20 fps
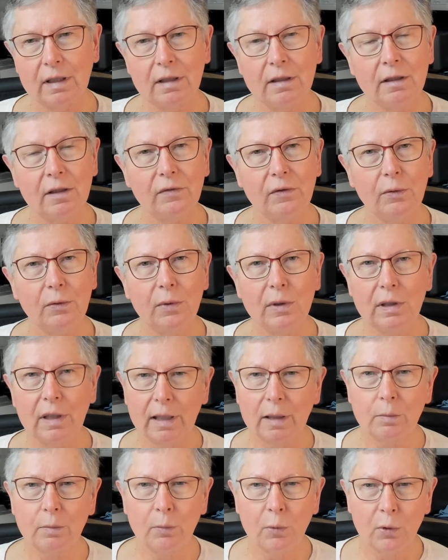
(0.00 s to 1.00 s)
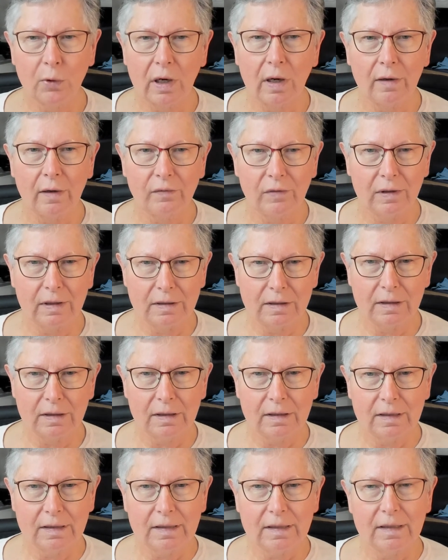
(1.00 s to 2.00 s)
and if you would like more of it.
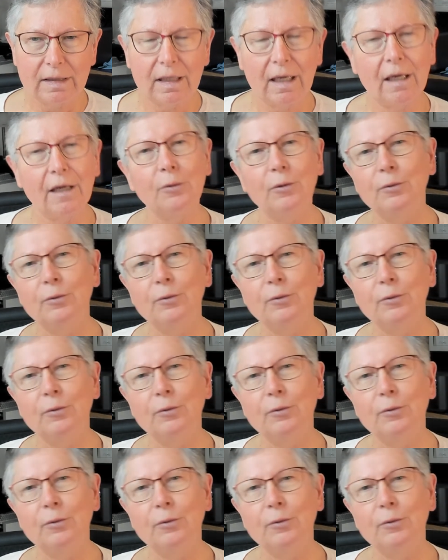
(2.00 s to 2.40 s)
I